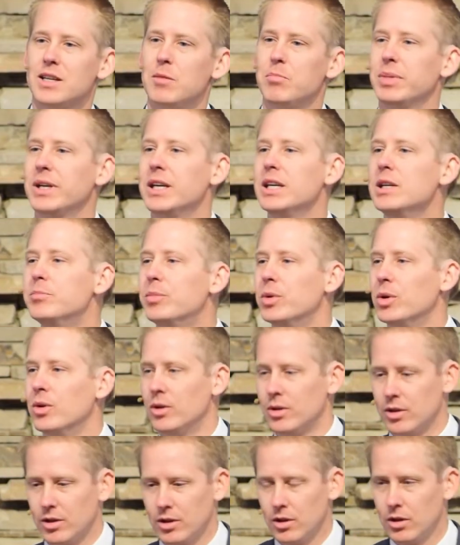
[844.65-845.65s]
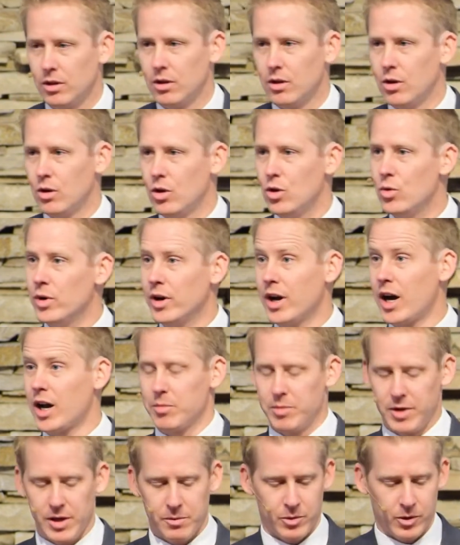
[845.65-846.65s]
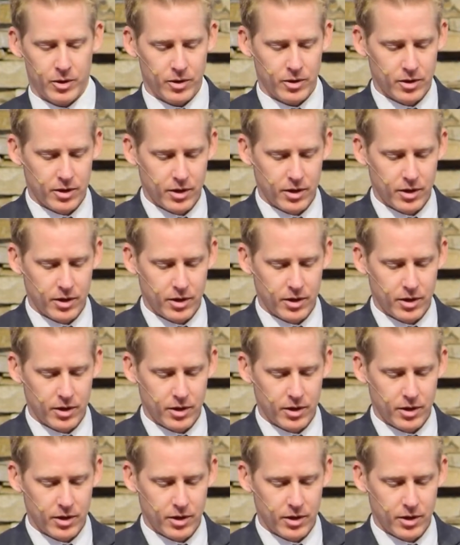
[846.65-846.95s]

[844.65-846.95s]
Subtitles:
people who were not a people.